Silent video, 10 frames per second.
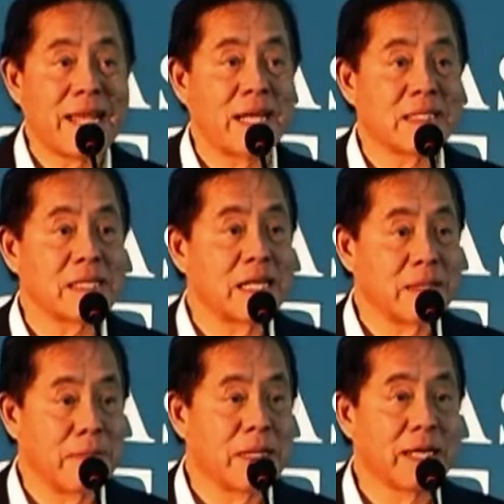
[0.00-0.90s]
tenants in
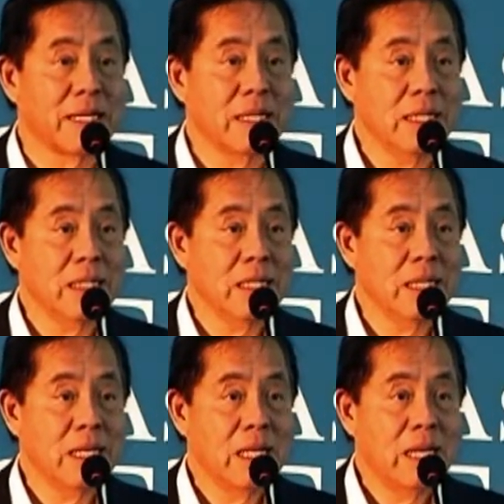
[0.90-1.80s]
the building.
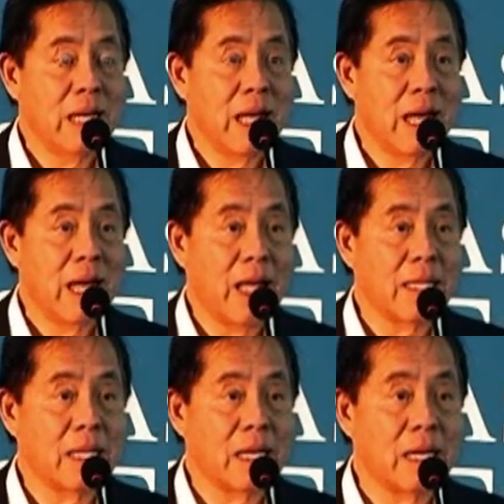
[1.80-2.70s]

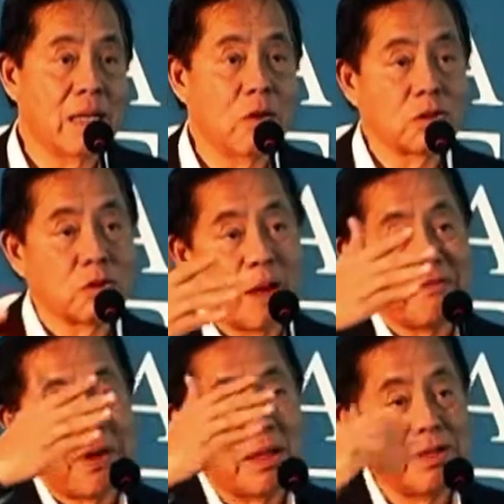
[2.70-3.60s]
And also my
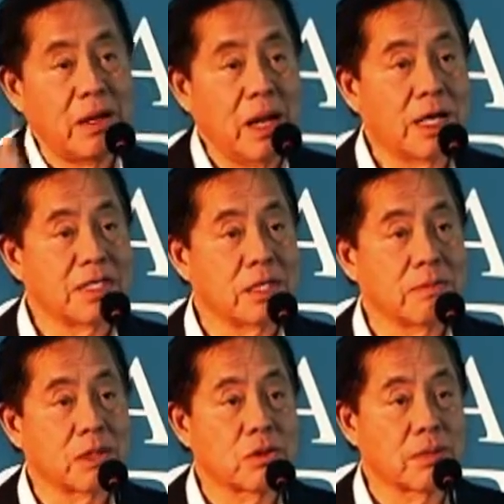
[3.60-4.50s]
friend there, Archie
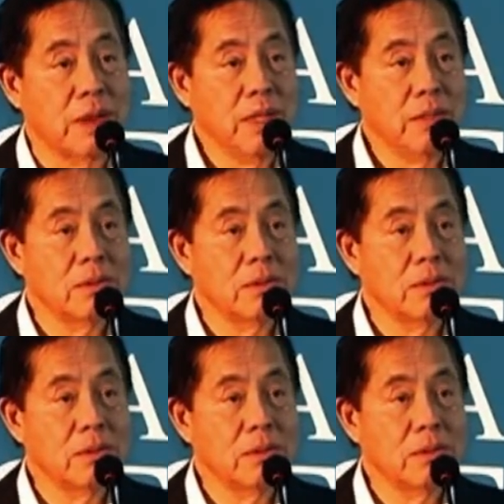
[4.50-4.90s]
Bartolome,